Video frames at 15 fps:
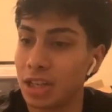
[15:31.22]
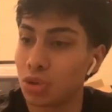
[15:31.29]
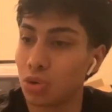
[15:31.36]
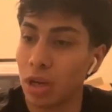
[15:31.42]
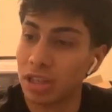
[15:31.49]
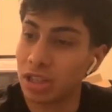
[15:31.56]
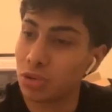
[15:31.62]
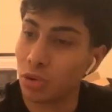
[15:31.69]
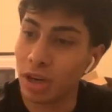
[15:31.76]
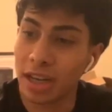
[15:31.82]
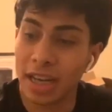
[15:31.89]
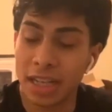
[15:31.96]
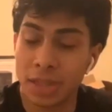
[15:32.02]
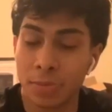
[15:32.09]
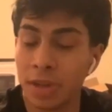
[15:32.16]
want to
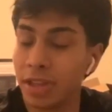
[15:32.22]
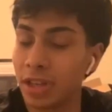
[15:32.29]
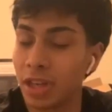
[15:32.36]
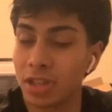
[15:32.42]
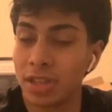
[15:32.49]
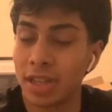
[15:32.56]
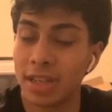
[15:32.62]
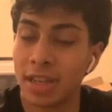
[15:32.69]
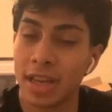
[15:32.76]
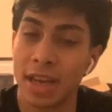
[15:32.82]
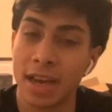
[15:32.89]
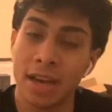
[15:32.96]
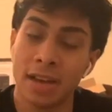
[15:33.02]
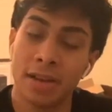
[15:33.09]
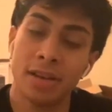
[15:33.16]
get as many touches as I
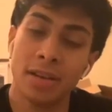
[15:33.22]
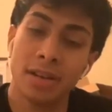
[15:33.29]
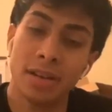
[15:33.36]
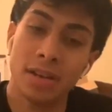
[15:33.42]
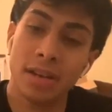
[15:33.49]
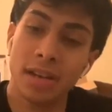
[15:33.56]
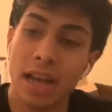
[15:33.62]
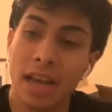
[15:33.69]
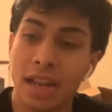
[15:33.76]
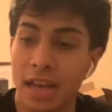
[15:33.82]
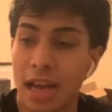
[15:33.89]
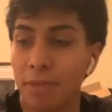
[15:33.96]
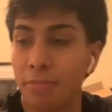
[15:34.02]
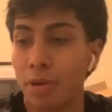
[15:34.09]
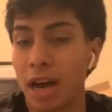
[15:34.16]
can. And like
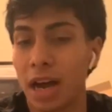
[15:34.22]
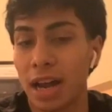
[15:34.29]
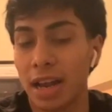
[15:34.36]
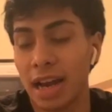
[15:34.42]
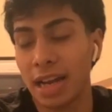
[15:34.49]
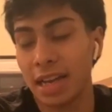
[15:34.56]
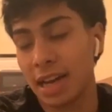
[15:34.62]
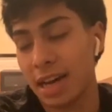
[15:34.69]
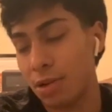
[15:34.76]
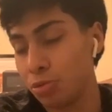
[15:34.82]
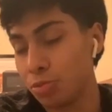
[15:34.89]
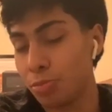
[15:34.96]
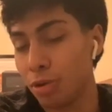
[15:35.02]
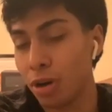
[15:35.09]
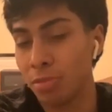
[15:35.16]
I
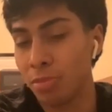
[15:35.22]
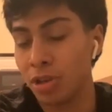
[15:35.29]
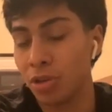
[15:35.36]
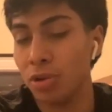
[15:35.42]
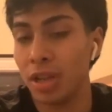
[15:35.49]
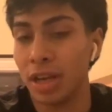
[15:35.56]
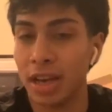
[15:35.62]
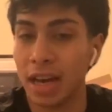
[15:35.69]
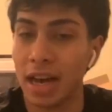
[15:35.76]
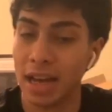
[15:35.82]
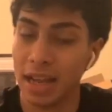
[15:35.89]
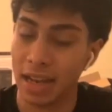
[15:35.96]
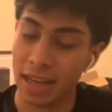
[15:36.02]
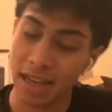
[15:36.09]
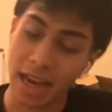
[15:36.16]
would probably go like
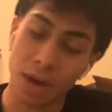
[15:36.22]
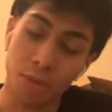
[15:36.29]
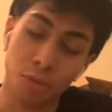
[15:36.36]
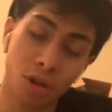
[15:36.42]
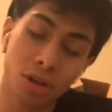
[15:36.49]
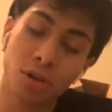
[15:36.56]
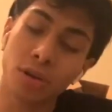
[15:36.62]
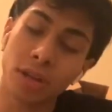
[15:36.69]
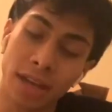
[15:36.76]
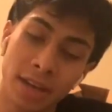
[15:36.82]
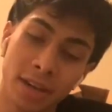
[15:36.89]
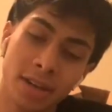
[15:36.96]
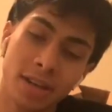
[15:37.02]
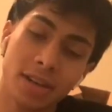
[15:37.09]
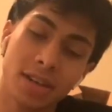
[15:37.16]
I will go
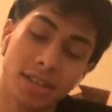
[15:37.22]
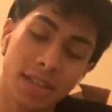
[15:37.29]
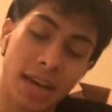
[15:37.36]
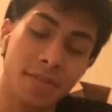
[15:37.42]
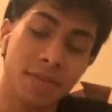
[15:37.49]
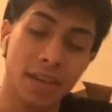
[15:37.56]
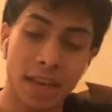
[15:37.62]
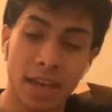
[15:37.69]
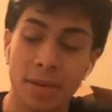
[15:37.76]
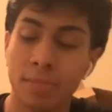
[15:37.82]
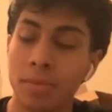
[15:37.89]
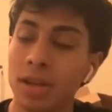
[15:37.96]
lighter because I have a game.